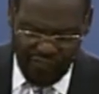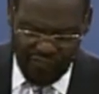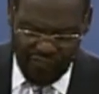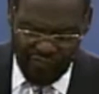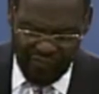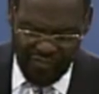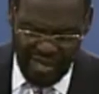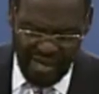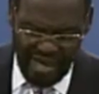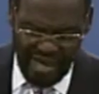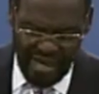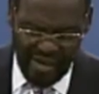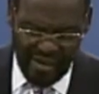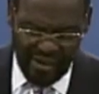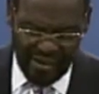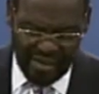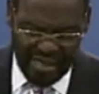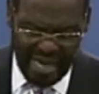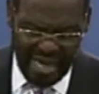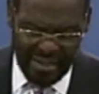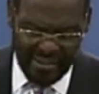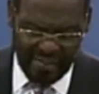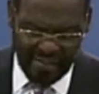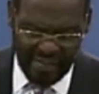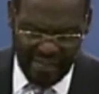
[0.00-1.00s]
fear
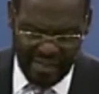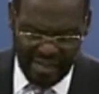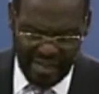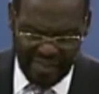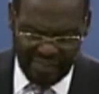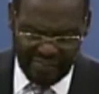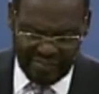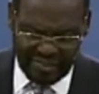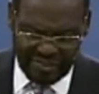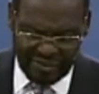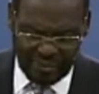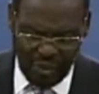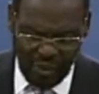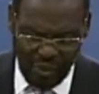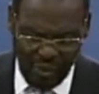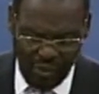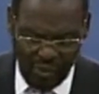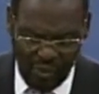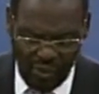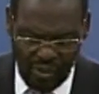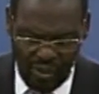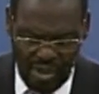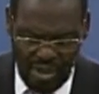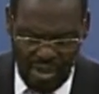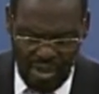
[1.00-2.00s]
came upon every
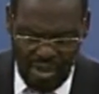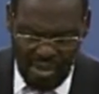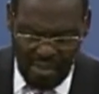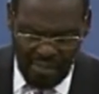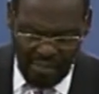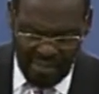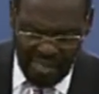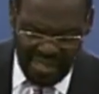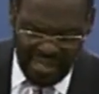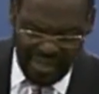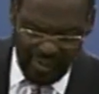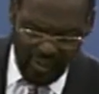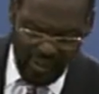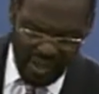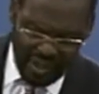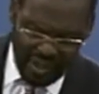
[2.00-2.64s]
soul. Many